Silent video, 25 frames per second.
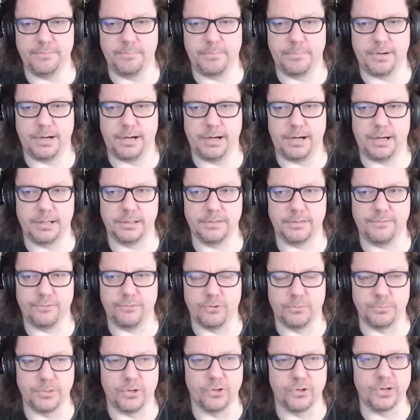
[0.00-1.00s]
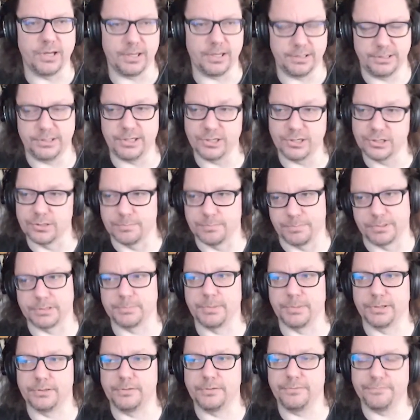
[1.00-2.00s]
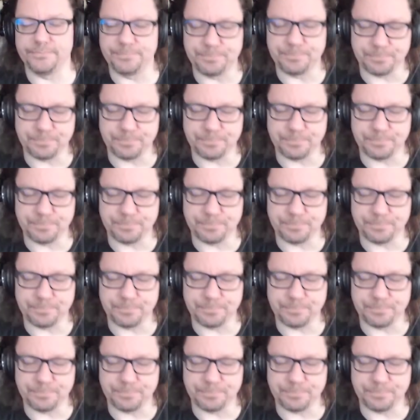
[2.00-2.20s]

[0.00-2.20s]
but from the organization perspective.